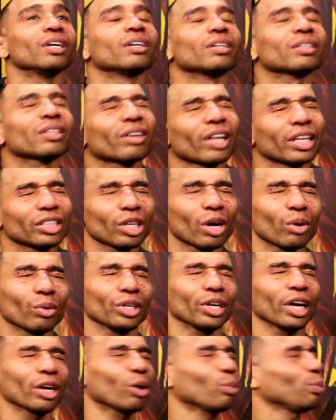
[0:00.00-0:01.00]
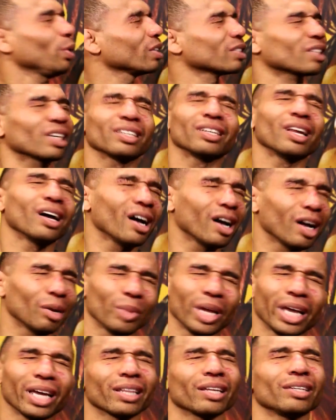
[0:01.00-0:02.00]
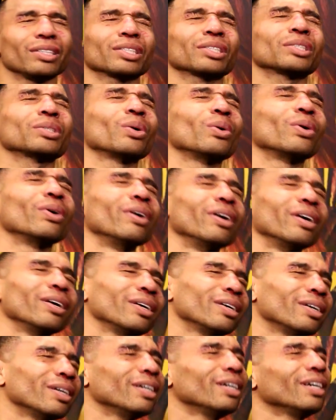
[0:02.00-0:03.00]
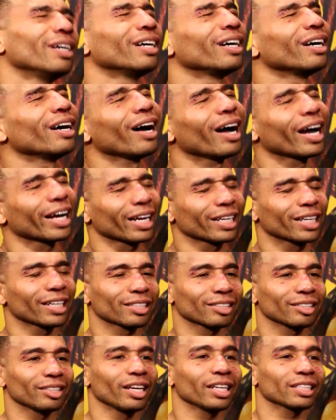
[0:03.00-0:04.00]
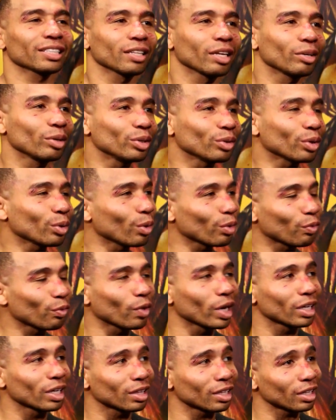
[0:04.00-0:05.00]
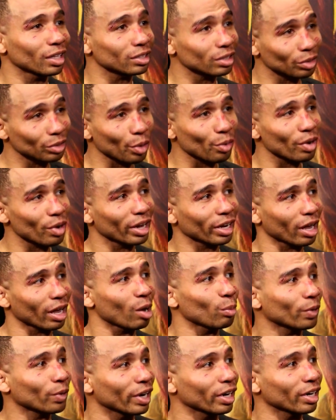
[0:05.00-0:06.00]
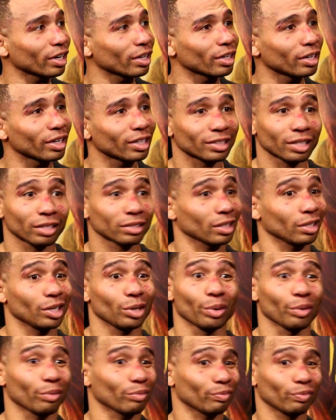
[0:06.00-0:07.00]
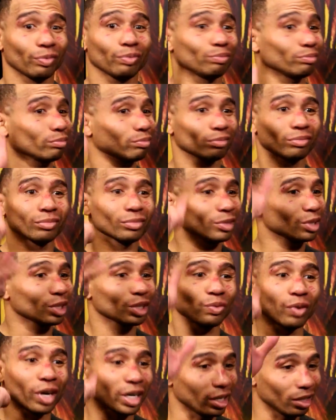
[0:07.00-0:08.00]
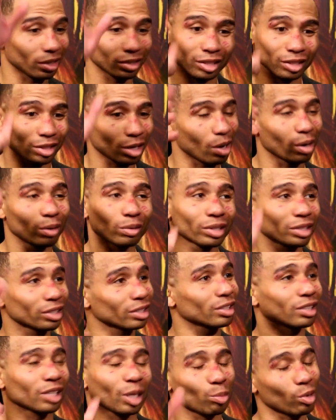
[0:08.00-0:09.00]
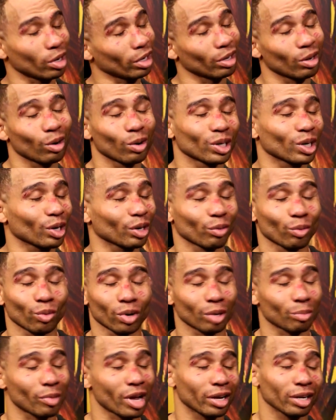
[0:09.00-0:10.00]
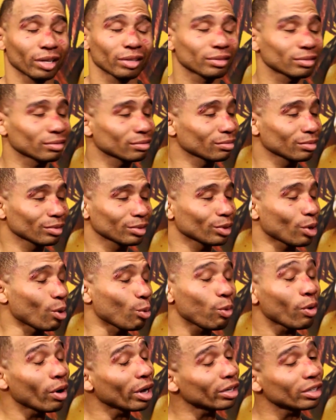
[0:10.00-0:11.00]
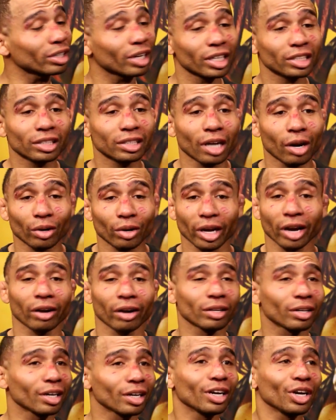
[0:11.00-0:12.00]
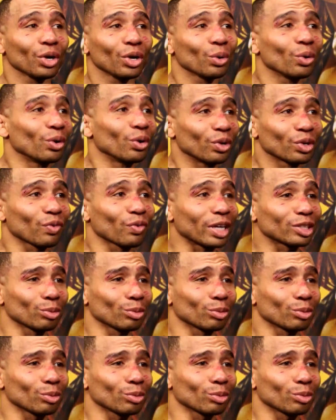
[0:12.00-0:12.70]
they're like, John, well, you gotta go pee. It's like, nah, man, they're just sore. I got kicked in the nuts. And then, you know, the funny thing is, third round, I got upcutted in the nuts. And I was like, you know what? Just fuck it. Just go. Let's just keep on going. Don't even worry about it. No point deduction. I don't care. This fight's